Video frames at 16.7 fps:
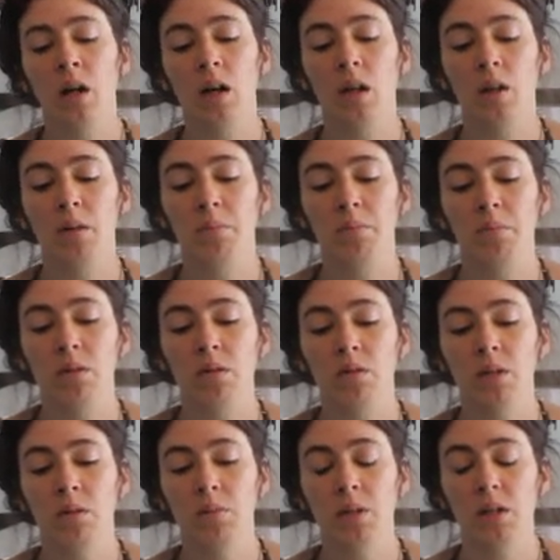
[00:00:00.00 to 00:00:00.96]
You
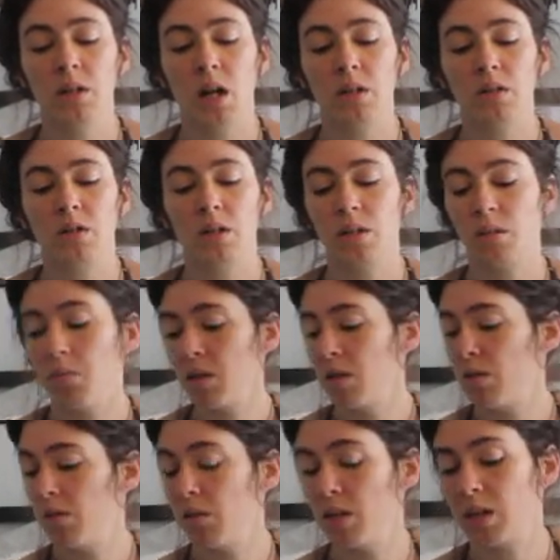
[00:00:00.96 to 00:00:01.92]
could be attached to somebody
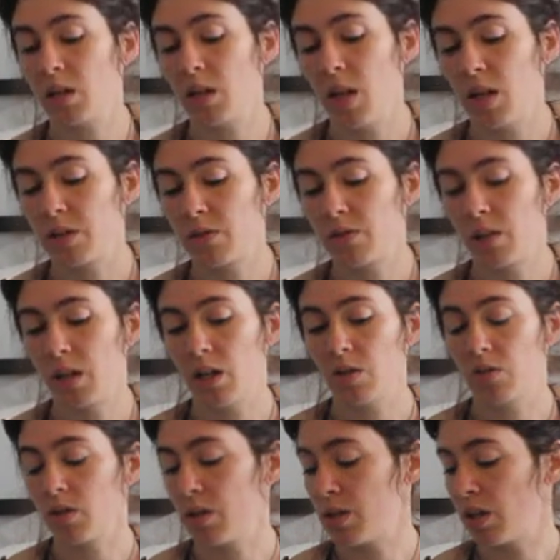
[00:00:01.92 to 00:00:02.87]
who isn't as
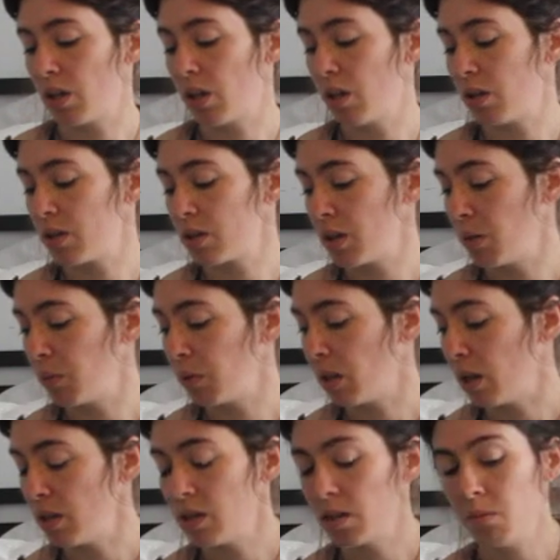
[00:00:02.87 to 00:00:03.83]
financially secure as they would
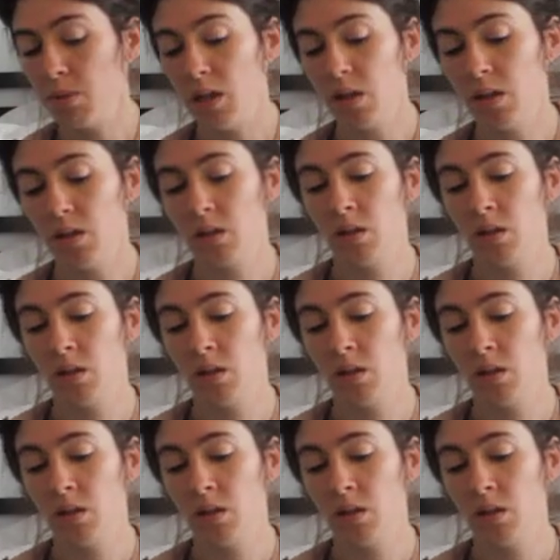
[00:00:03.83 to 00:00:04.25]
like to be.